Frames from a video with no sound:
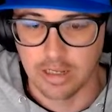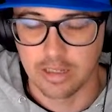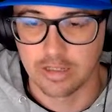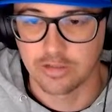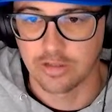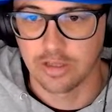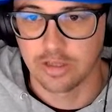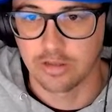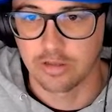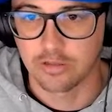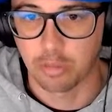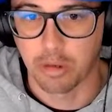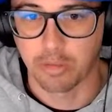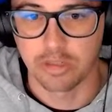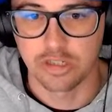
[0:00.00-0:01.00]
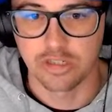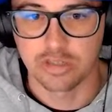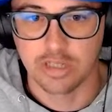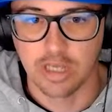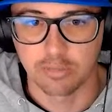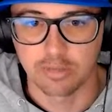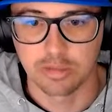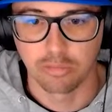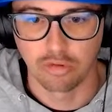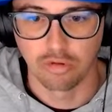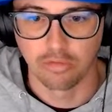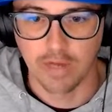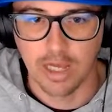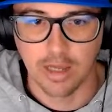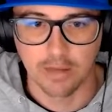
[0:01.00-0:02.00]
It's probably just time to
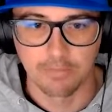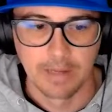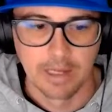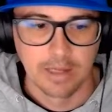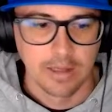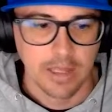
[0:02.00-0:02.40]
move on,